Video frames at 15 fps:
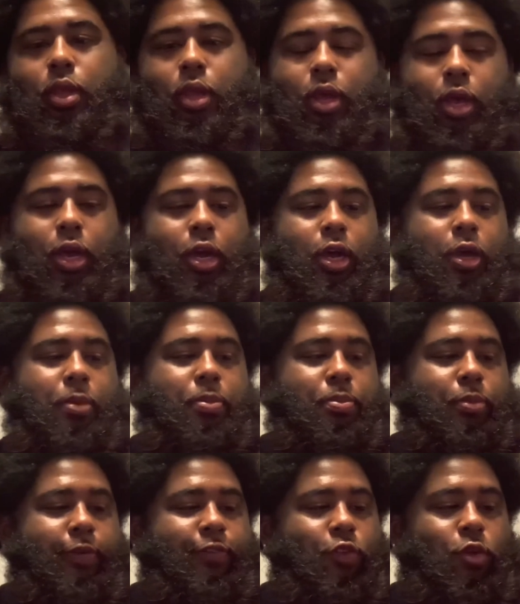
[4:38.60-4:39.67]

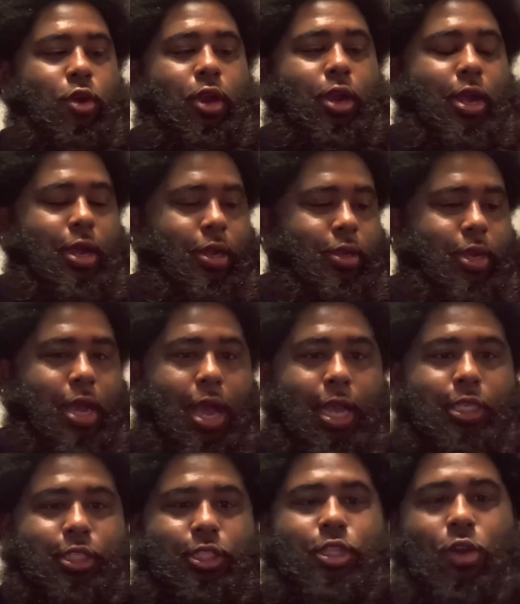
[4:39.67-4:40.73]
before I
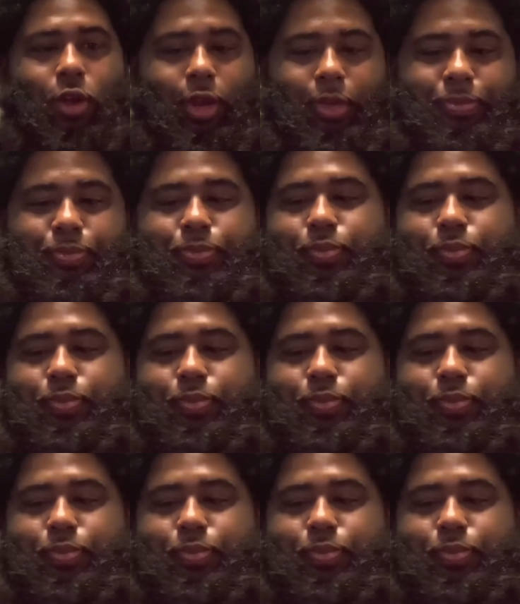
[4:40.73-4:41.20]
start,